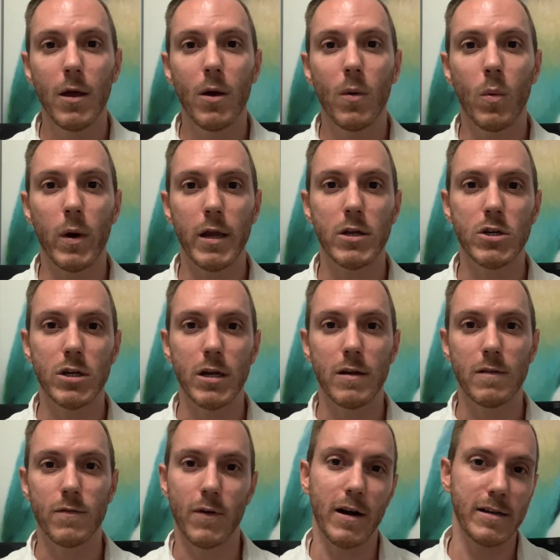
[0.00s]
which
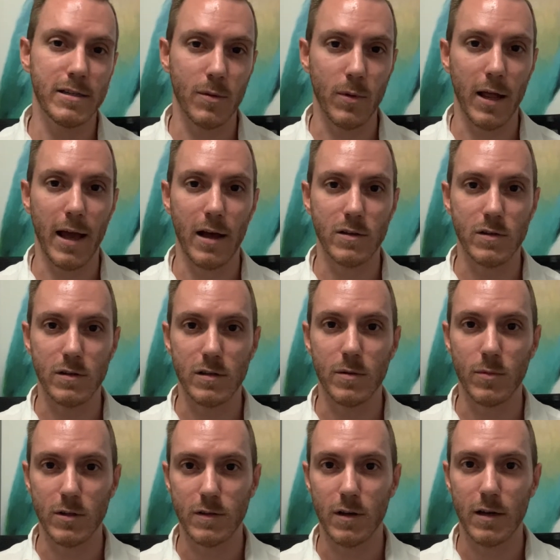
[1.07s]
is very similar house on a
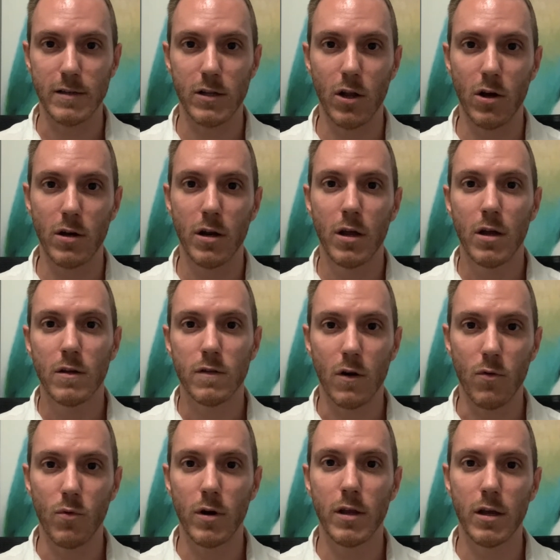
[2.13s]
similar size lot. So a
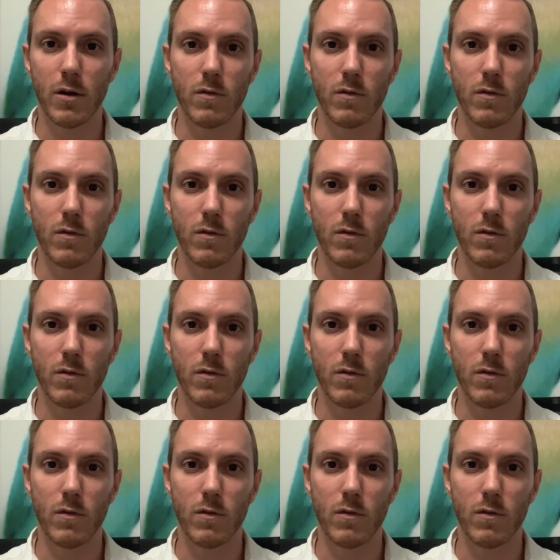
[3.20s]
really good